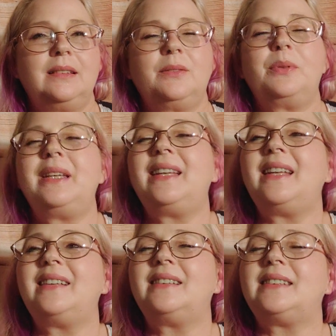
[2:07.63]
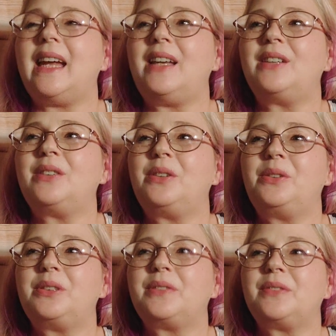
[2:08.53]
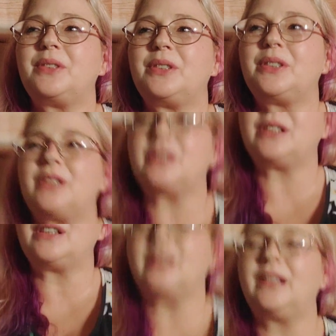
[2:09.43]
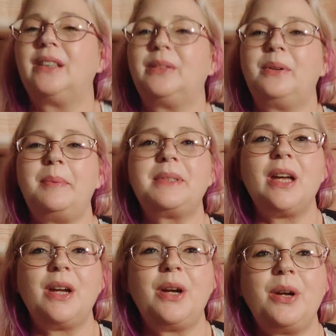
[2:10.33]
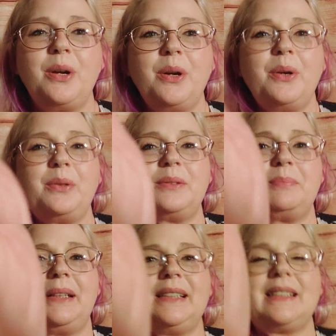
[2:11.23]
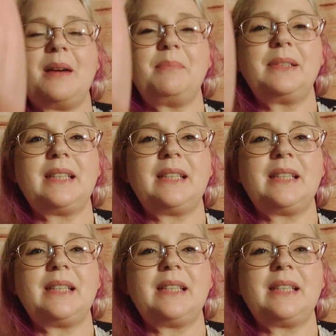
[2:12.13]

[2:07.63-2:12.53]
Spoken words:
what is that? Satan, Lucifer, whoops, please stop.